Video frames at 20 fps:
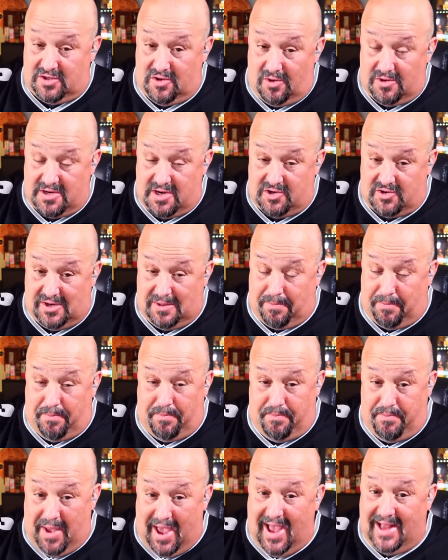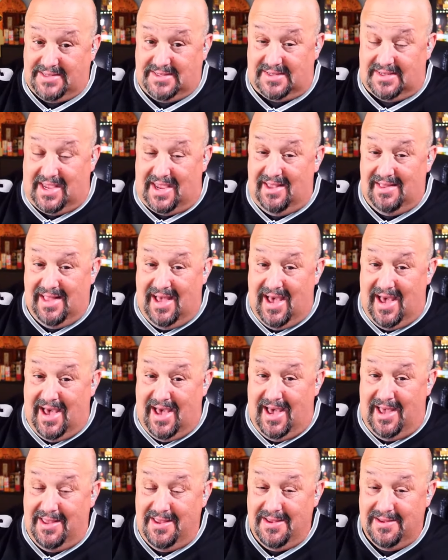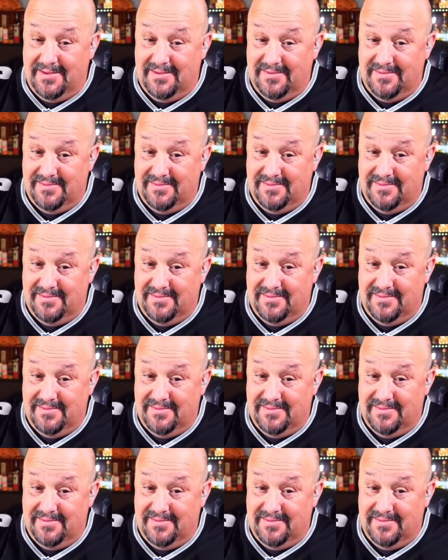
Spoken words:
short to drink bad tequila.